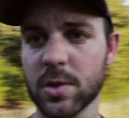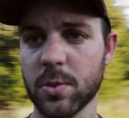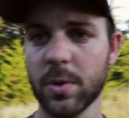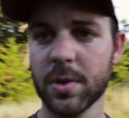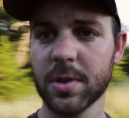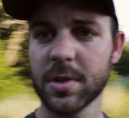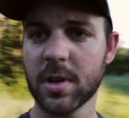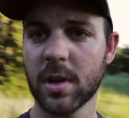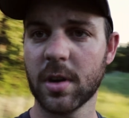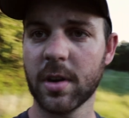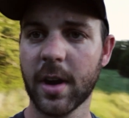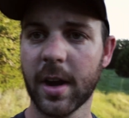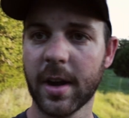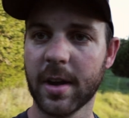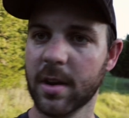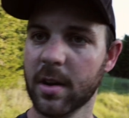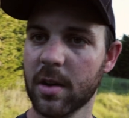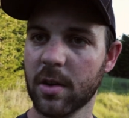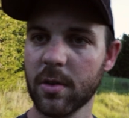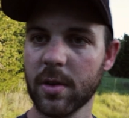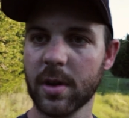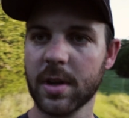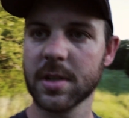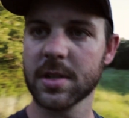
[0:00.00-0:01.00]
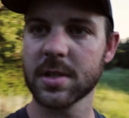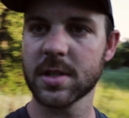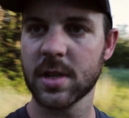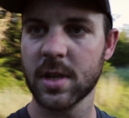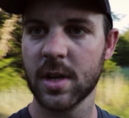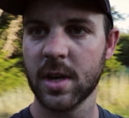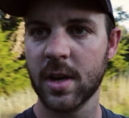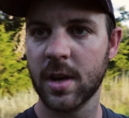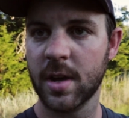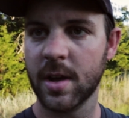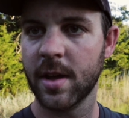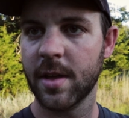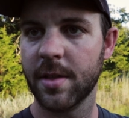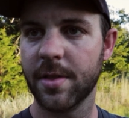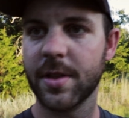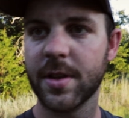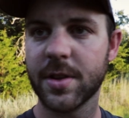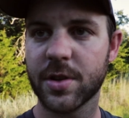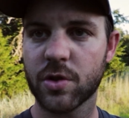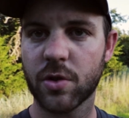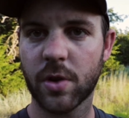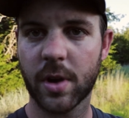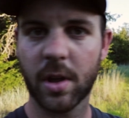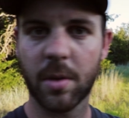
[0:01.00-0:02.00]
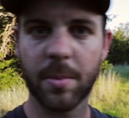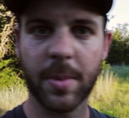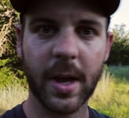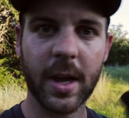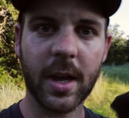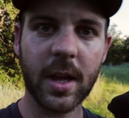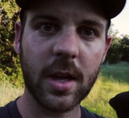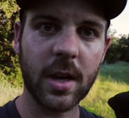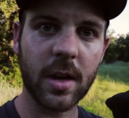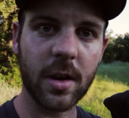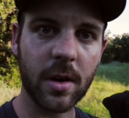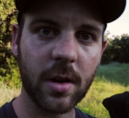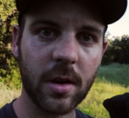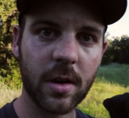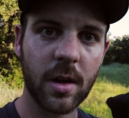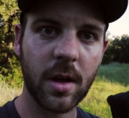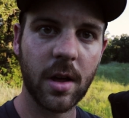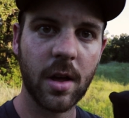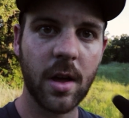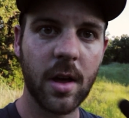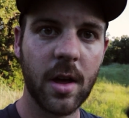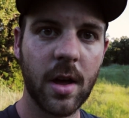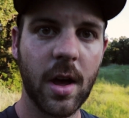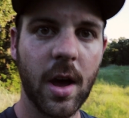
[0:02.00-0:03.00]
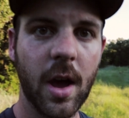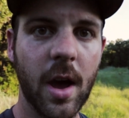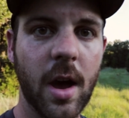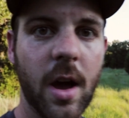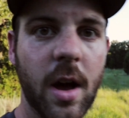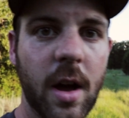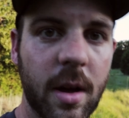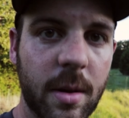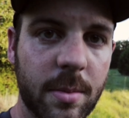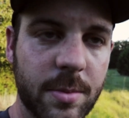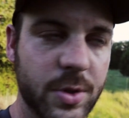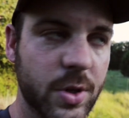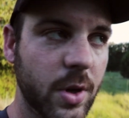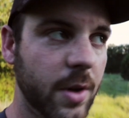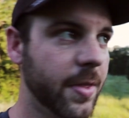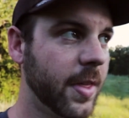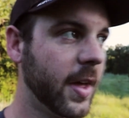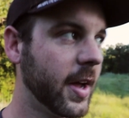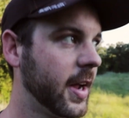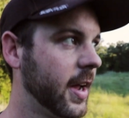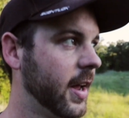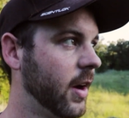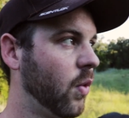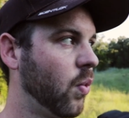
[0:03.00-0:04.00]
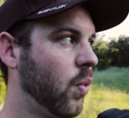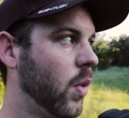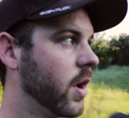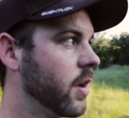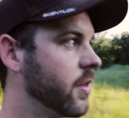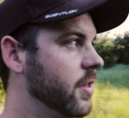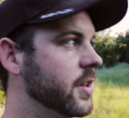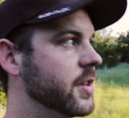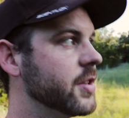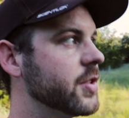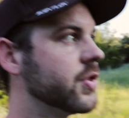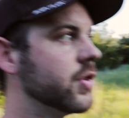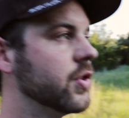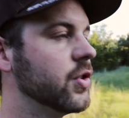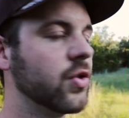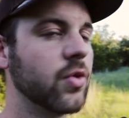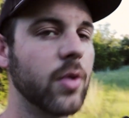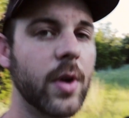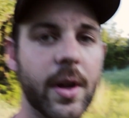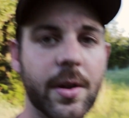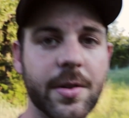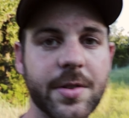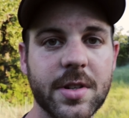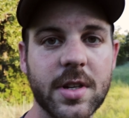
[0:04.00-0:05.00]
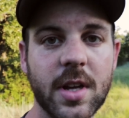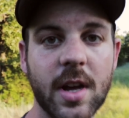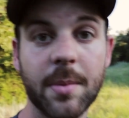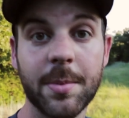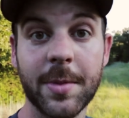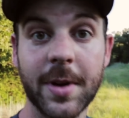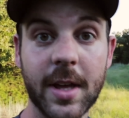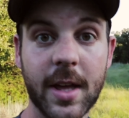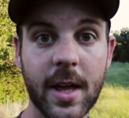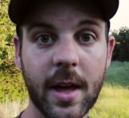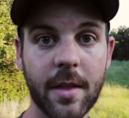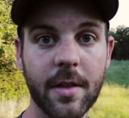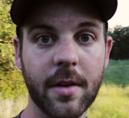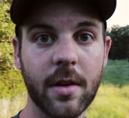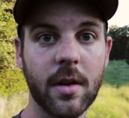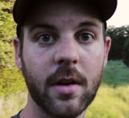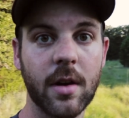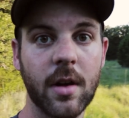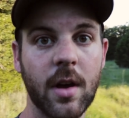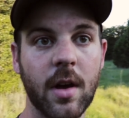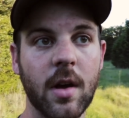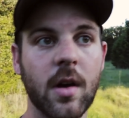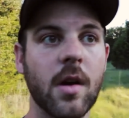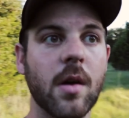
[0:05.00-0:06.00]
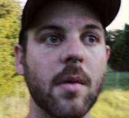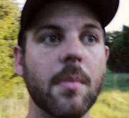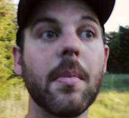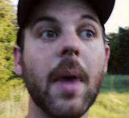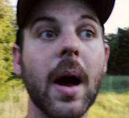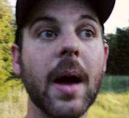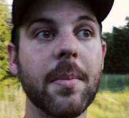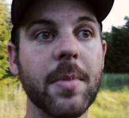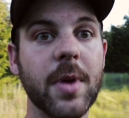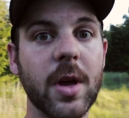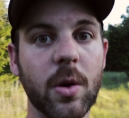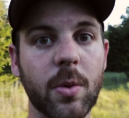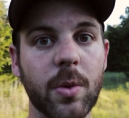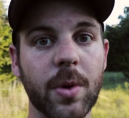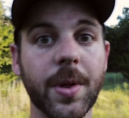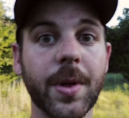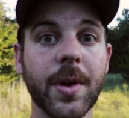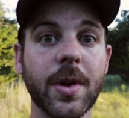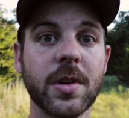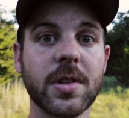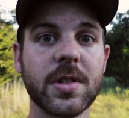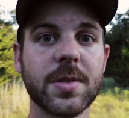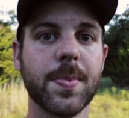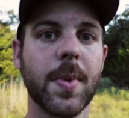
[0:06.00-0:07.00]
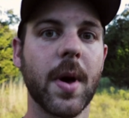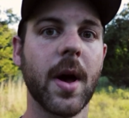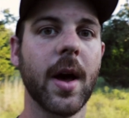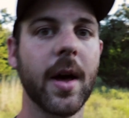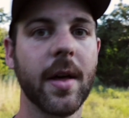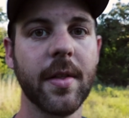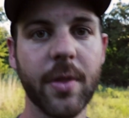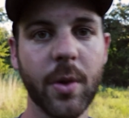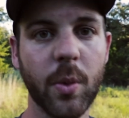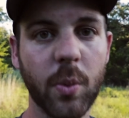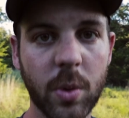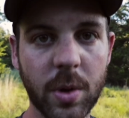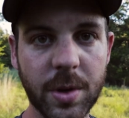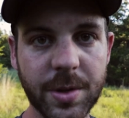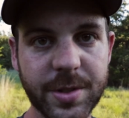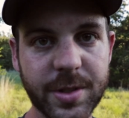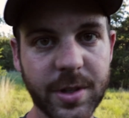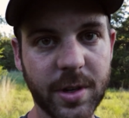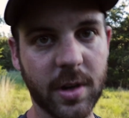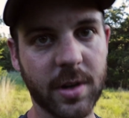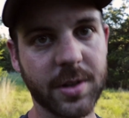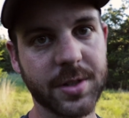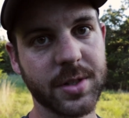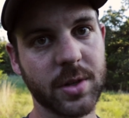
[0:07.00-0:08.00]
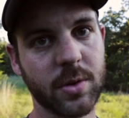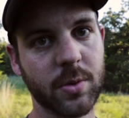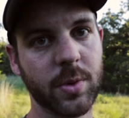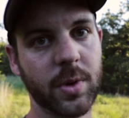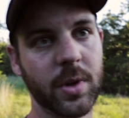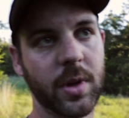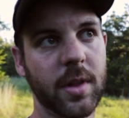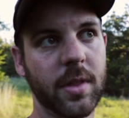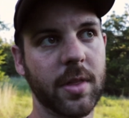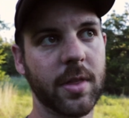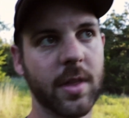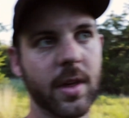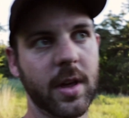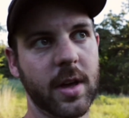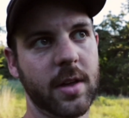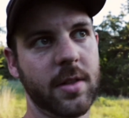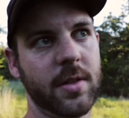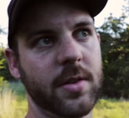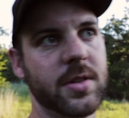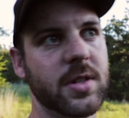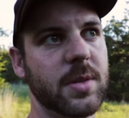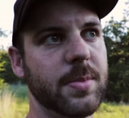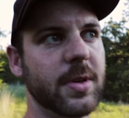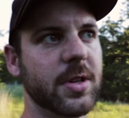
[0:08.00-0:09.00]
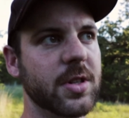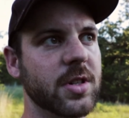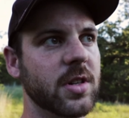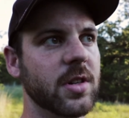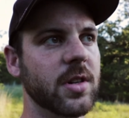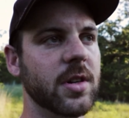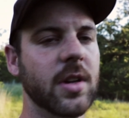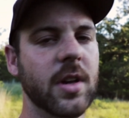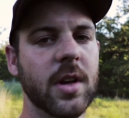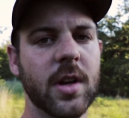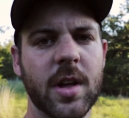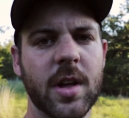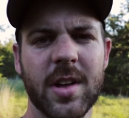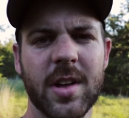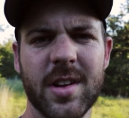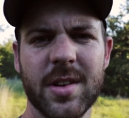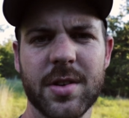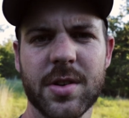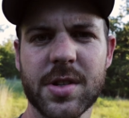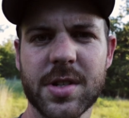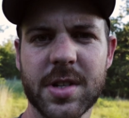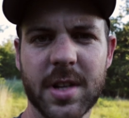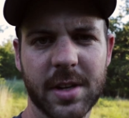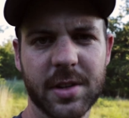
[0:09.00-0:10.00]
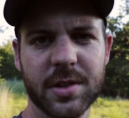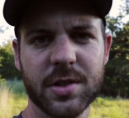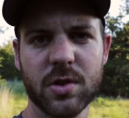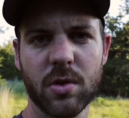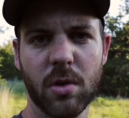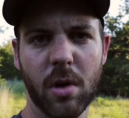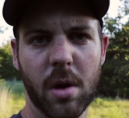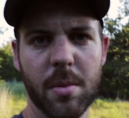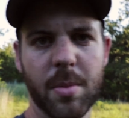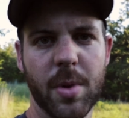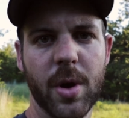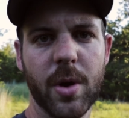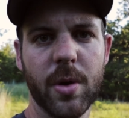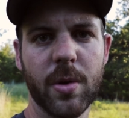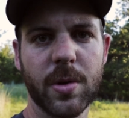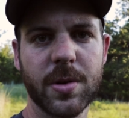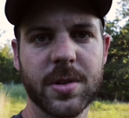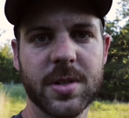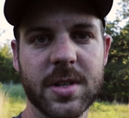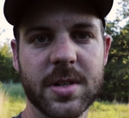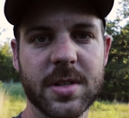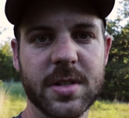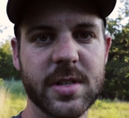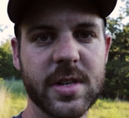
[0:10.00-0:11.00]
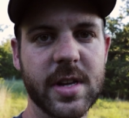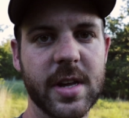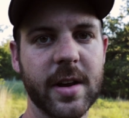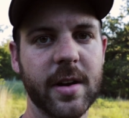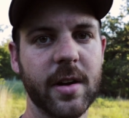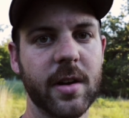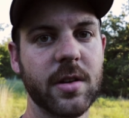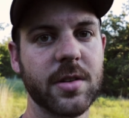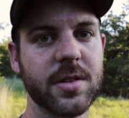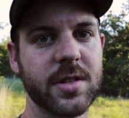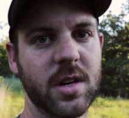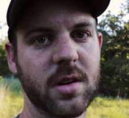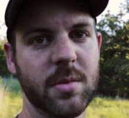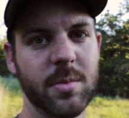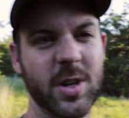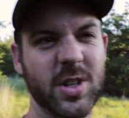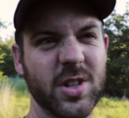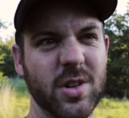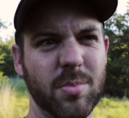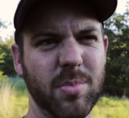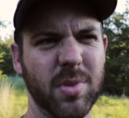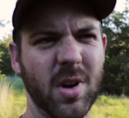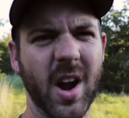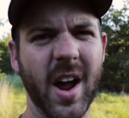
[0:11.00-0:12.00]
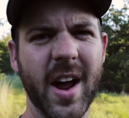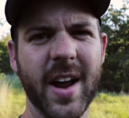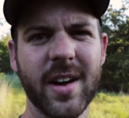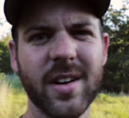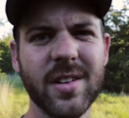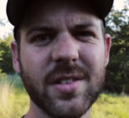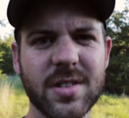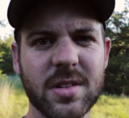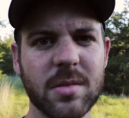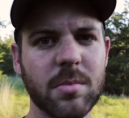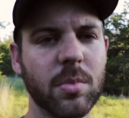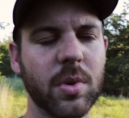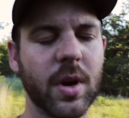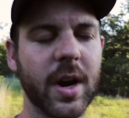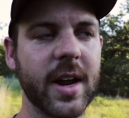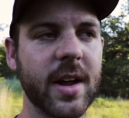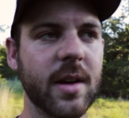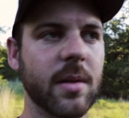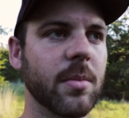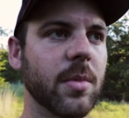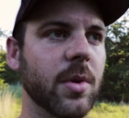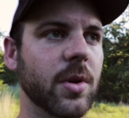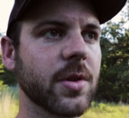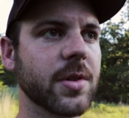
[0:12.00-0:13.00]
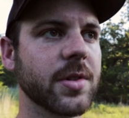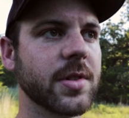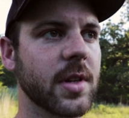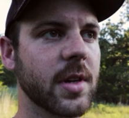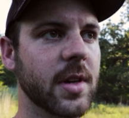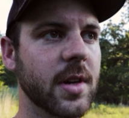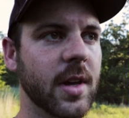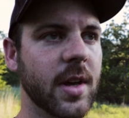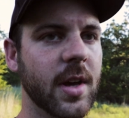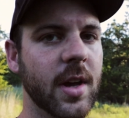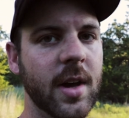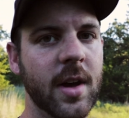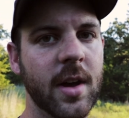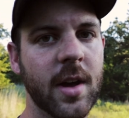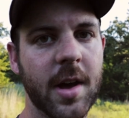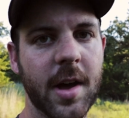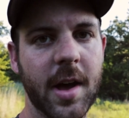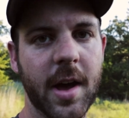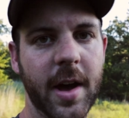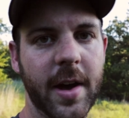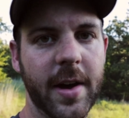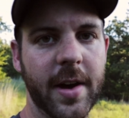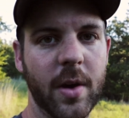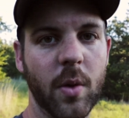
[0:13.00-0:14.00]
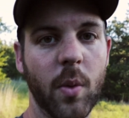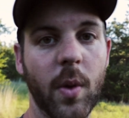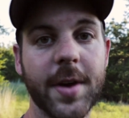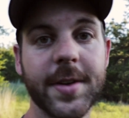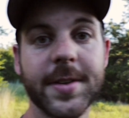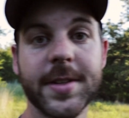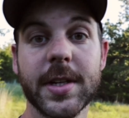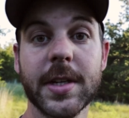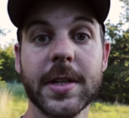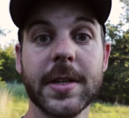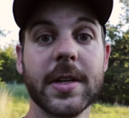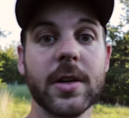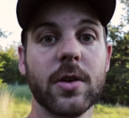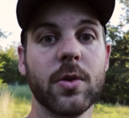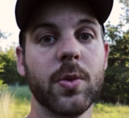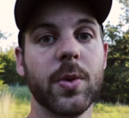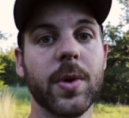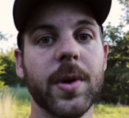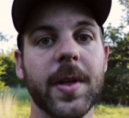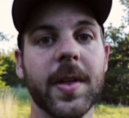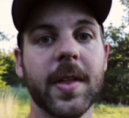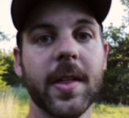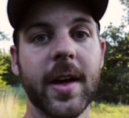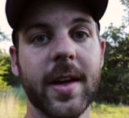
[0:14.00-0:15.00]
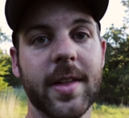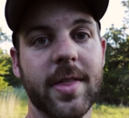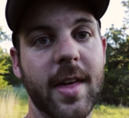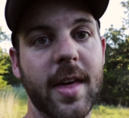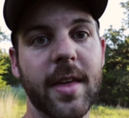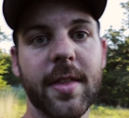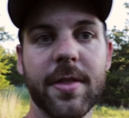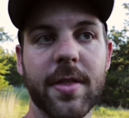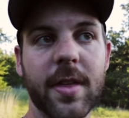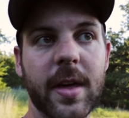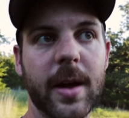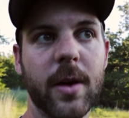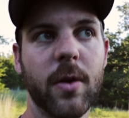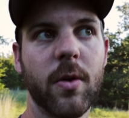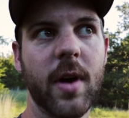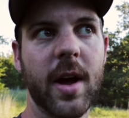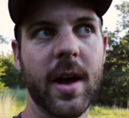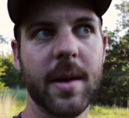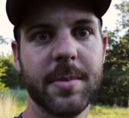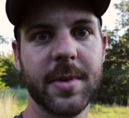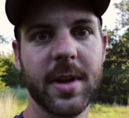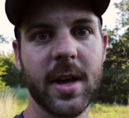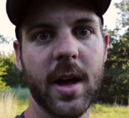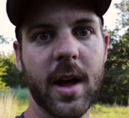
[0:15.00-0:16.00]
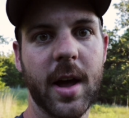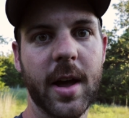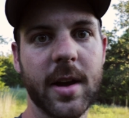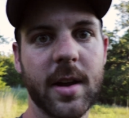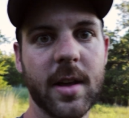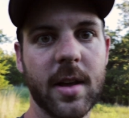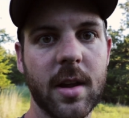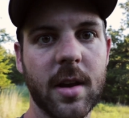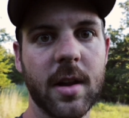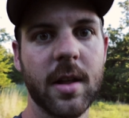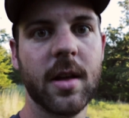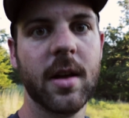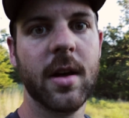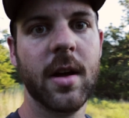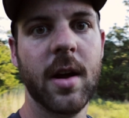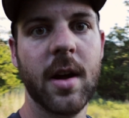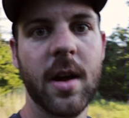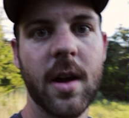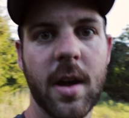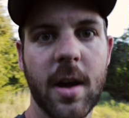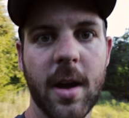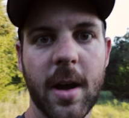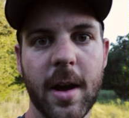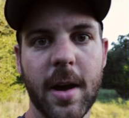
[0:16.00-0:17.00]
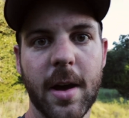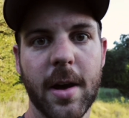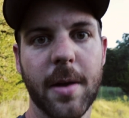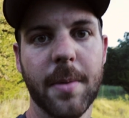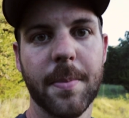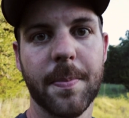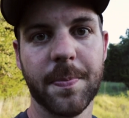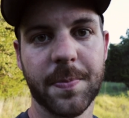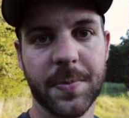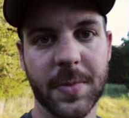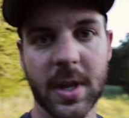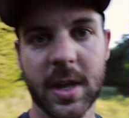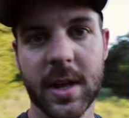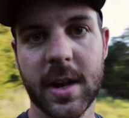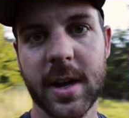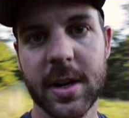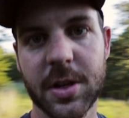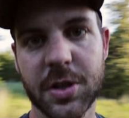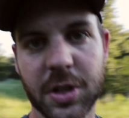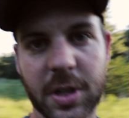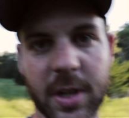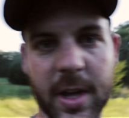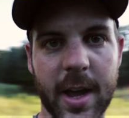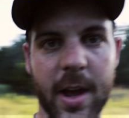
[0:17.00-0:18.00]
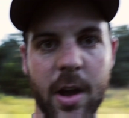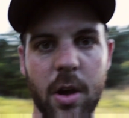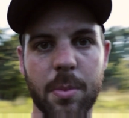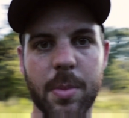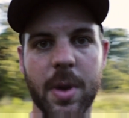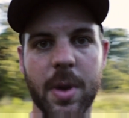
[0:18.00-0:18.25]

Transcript: with turn 90 degrees this trail back here. So I thought kind of where these 2 trails come together might be a really good spot. The woods are also really thick. There's a bunch of just like scrub oaks and cedars and a bunch of briars and brambles, and white-tailed deer really like that thick crap to hide in. And actually out